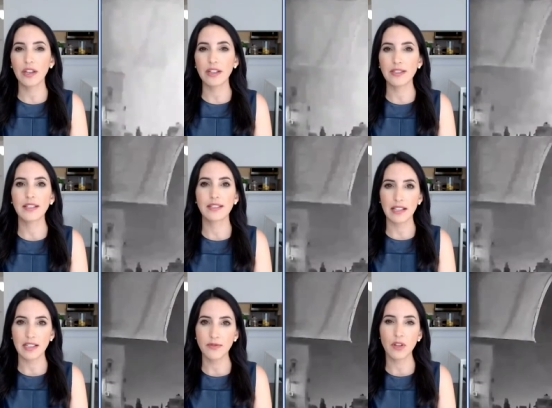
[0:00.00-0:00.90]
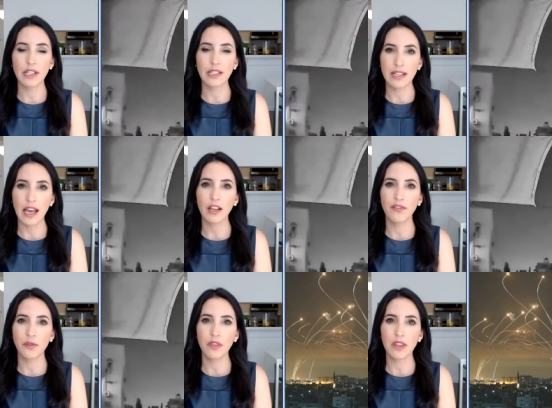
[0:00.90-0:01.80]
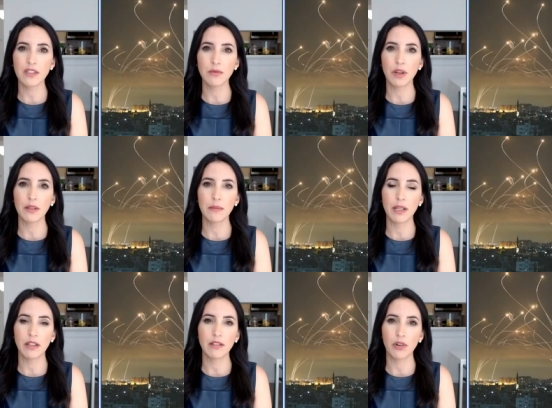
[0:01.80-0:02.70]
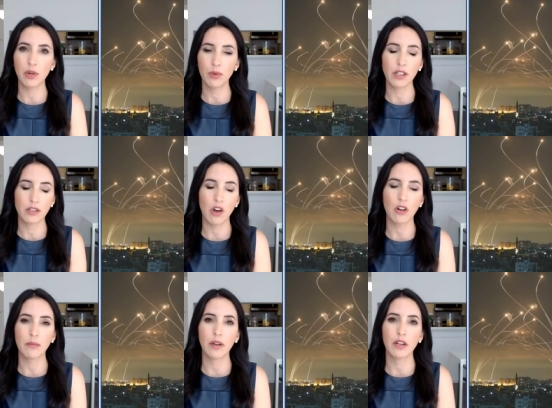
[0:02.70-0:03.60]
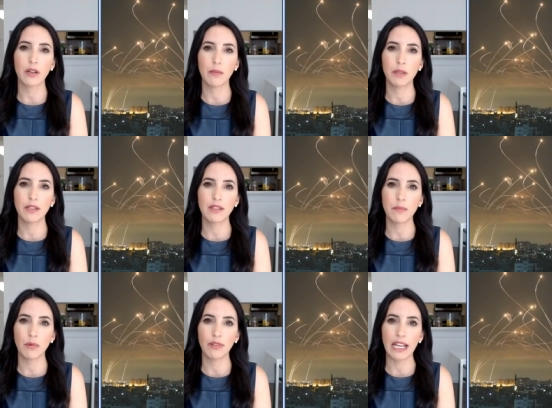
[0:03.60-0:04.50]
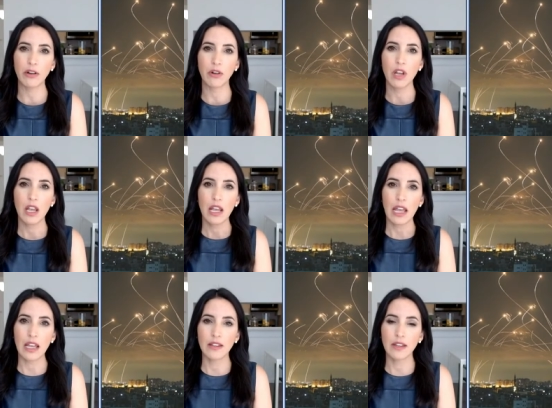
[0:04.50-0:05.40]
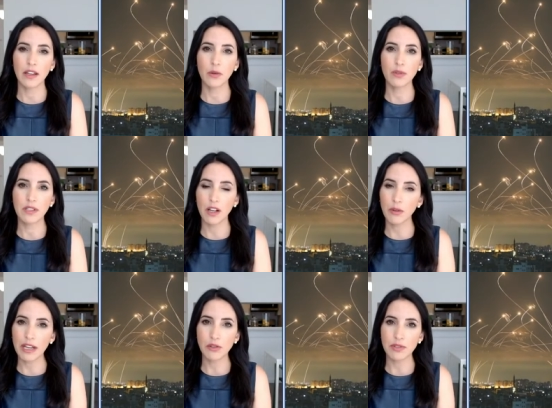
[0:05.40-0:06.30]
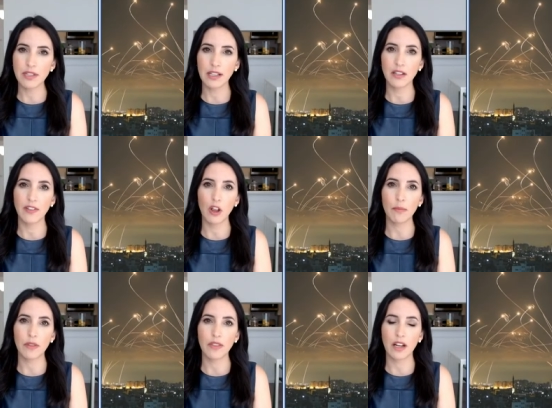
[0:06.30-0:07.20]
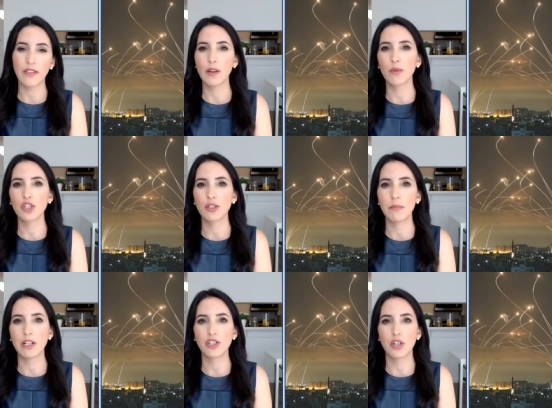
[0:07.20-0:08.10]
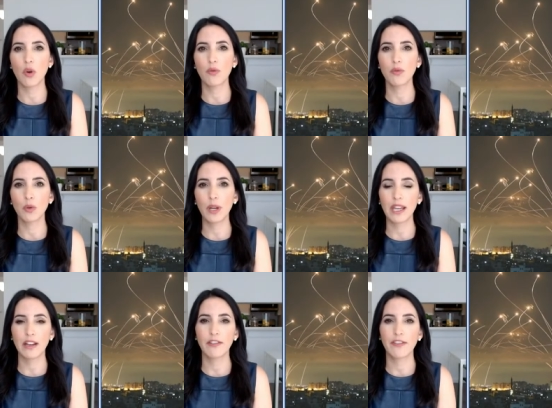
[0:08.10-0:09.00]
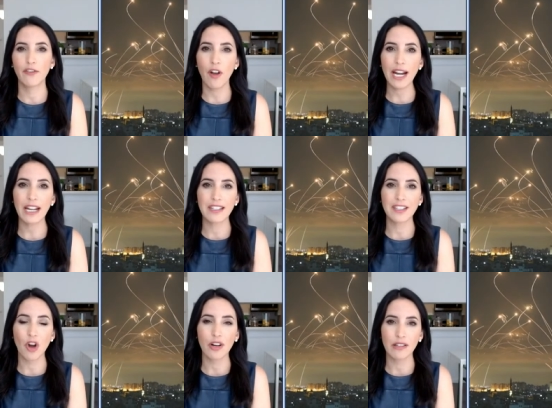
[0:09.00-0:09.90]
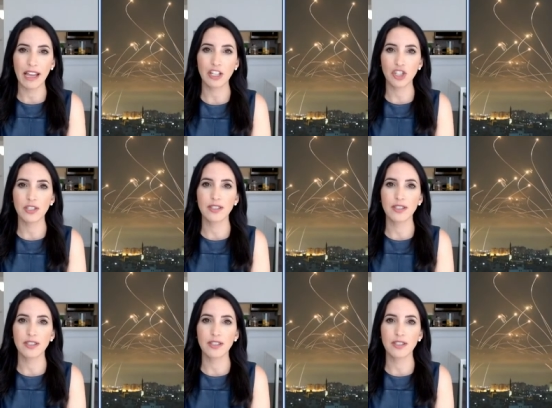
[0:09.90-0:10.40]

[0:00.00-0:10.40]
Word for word: successful attack for the Israeli military, and we could talk about it a bit deeper later. And uh, there was another interesting development development that I think we should mention over the weekend. Friday saw clashes